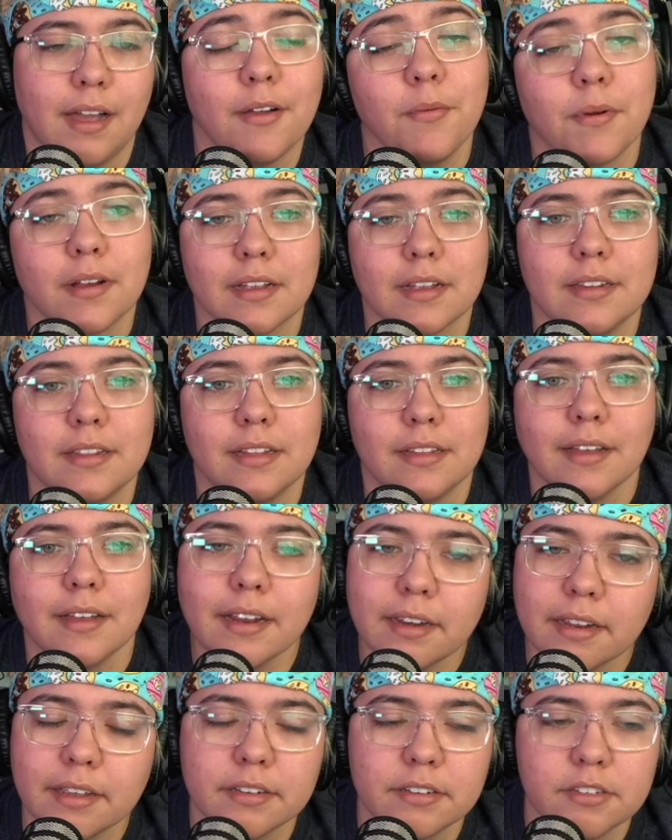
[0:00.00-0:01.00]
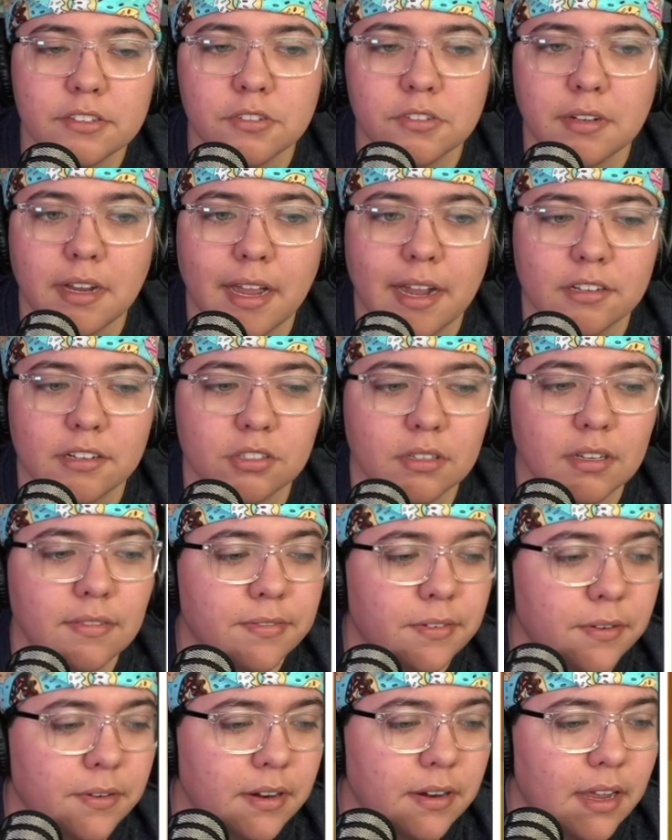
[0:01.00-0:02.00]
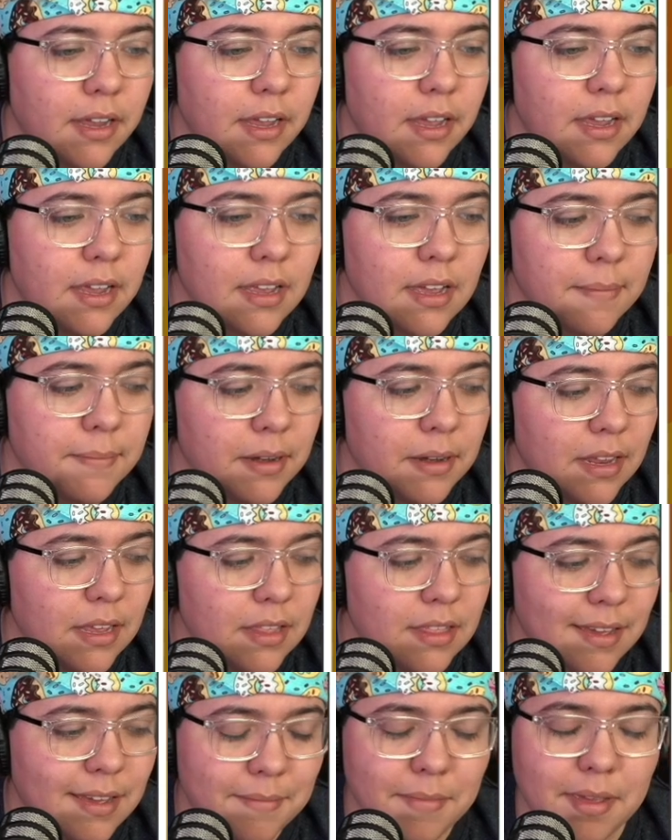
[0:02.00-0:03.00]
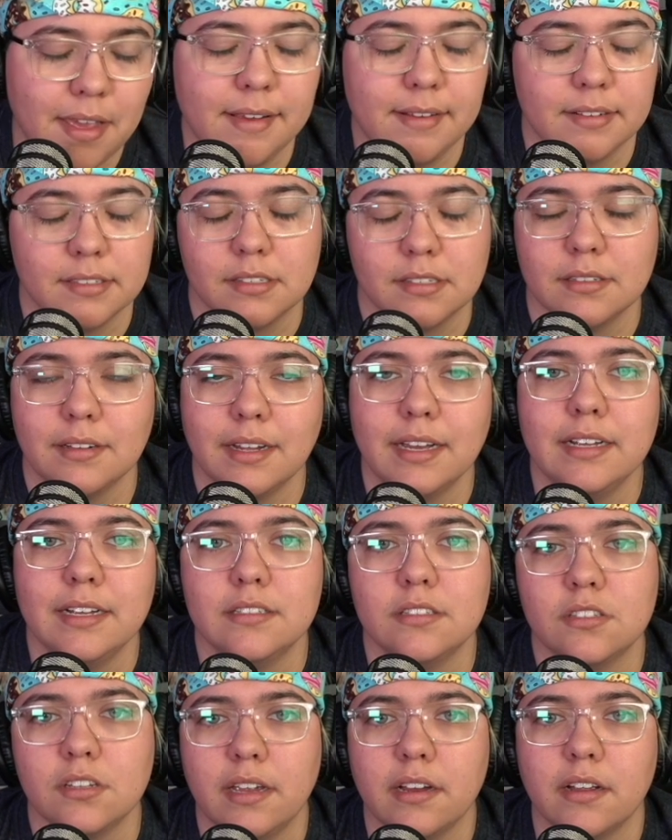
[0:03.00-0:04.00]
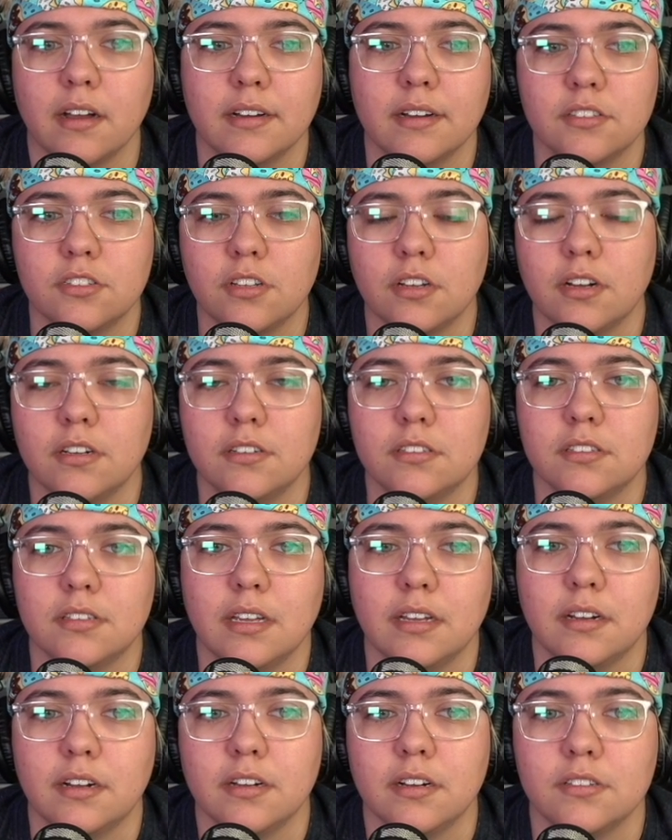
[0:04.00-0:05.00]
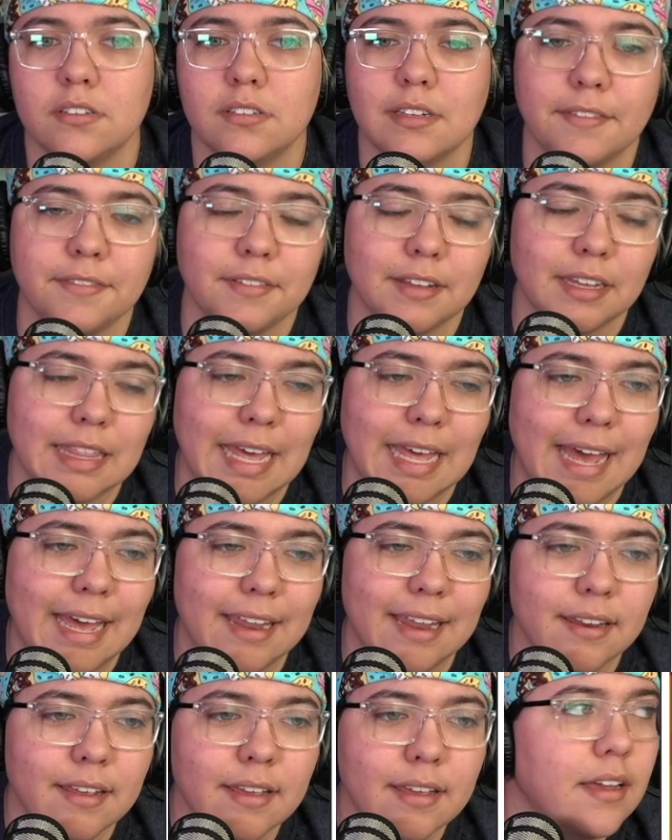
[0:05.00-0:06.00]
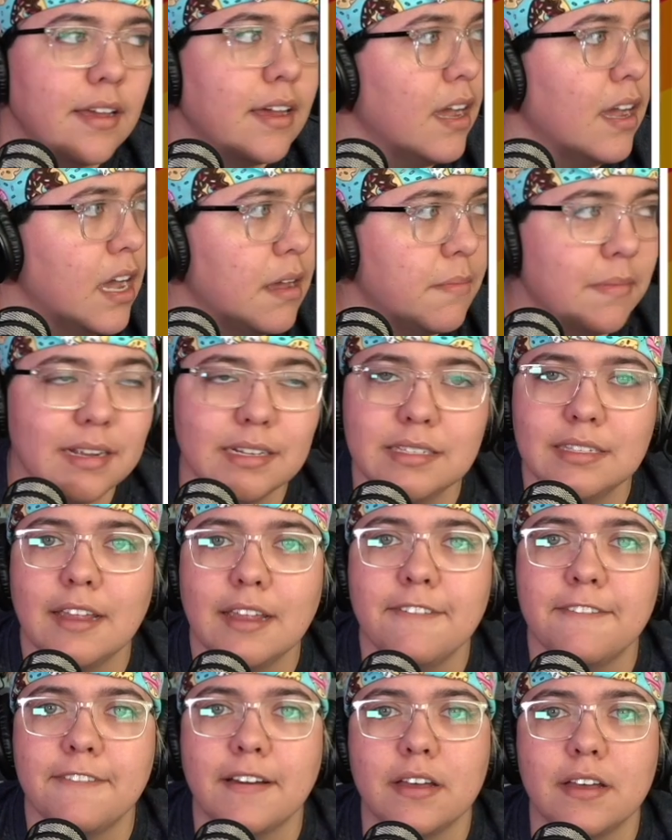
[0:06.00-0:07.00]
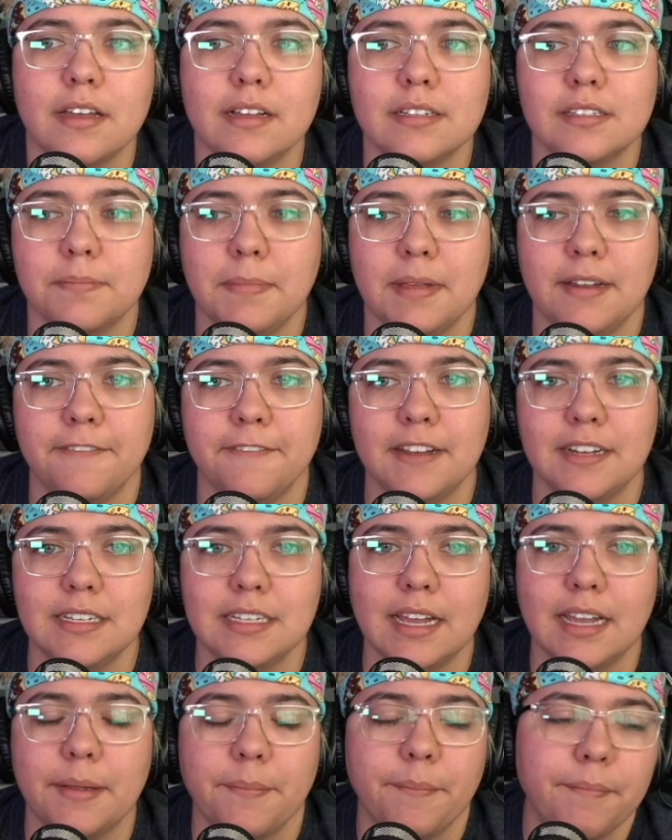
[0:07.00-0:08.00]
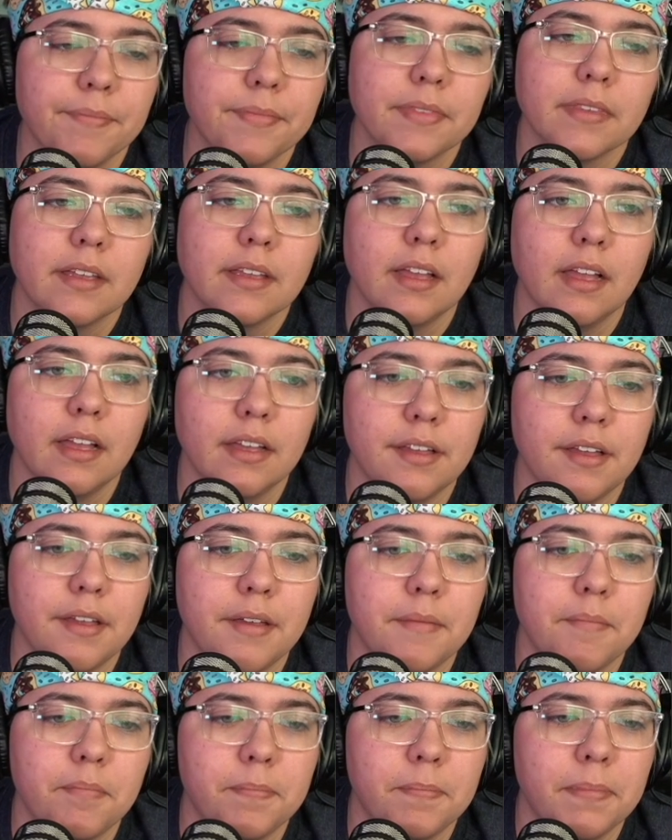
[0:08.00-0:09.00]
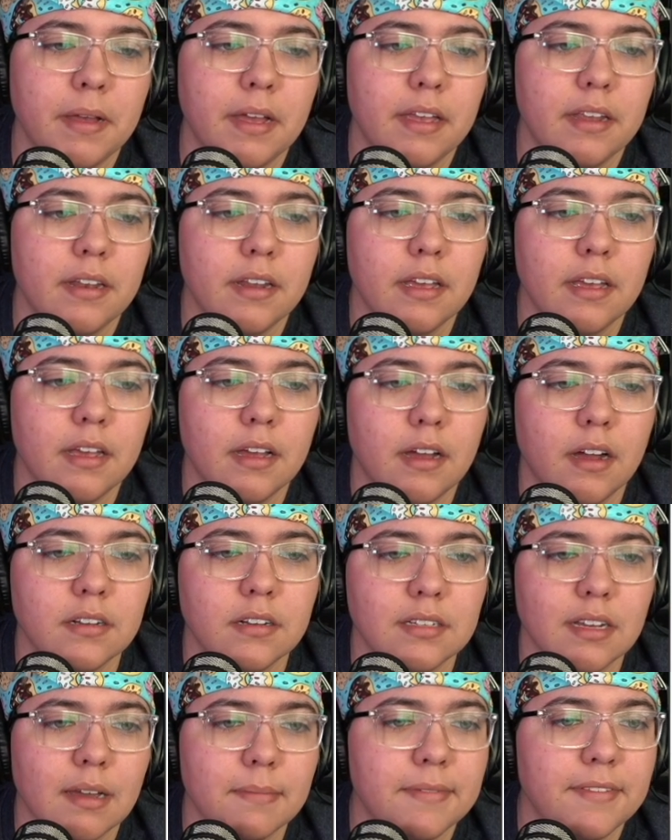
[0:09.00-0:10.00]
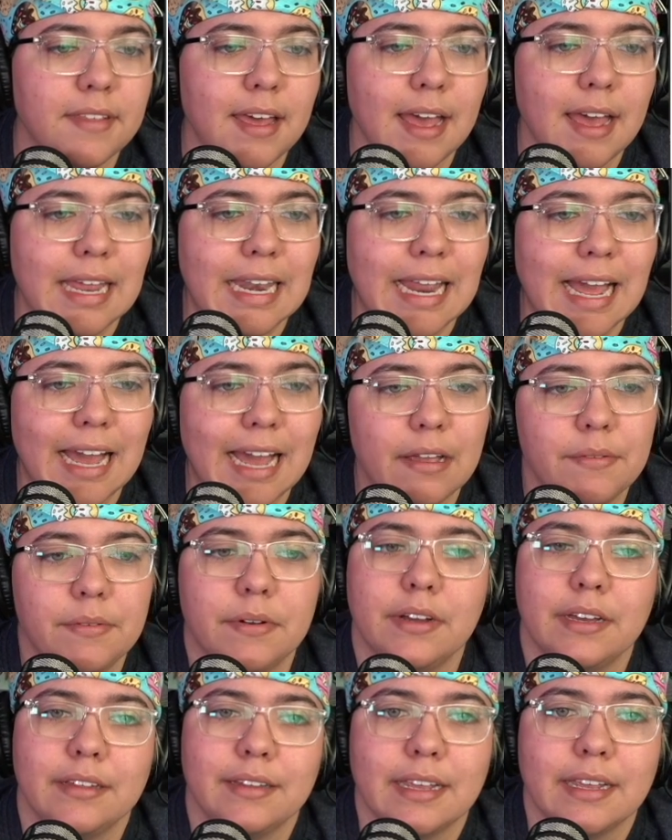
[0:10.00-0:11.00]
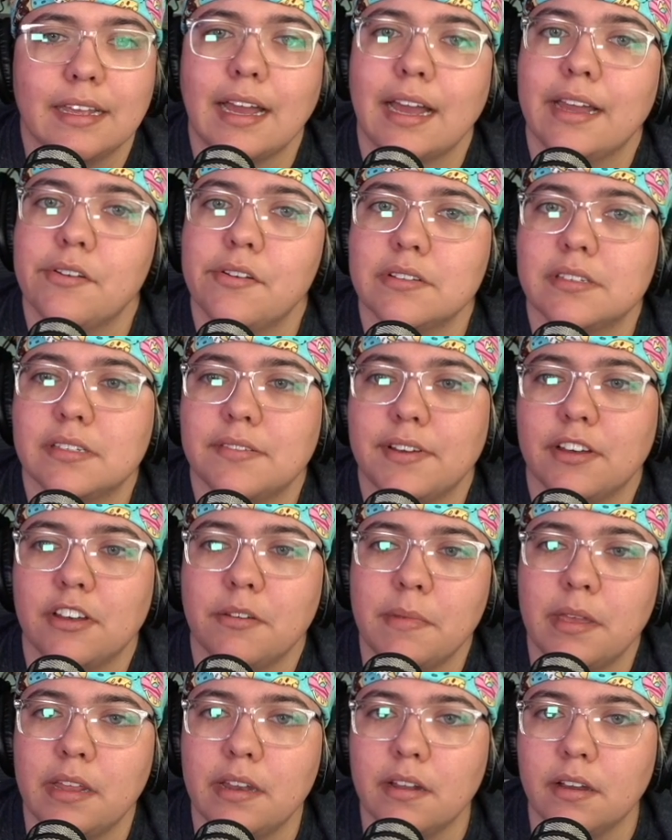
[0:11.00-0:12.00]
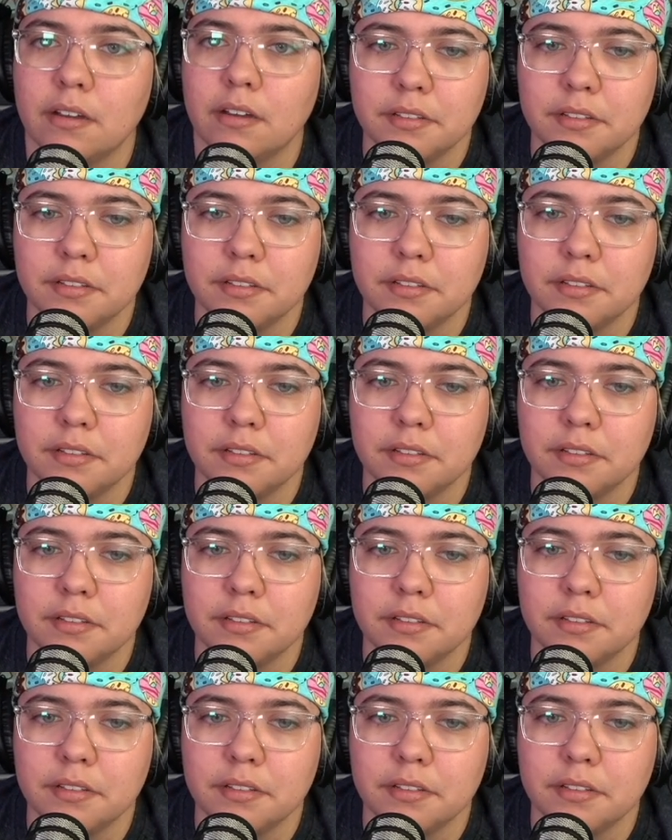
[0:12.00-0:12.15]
in the lighting industry actually for a company that makes lights at concerts, theaters, stuff like that. It's been a fun time. But on top of that, I really like iOS development on the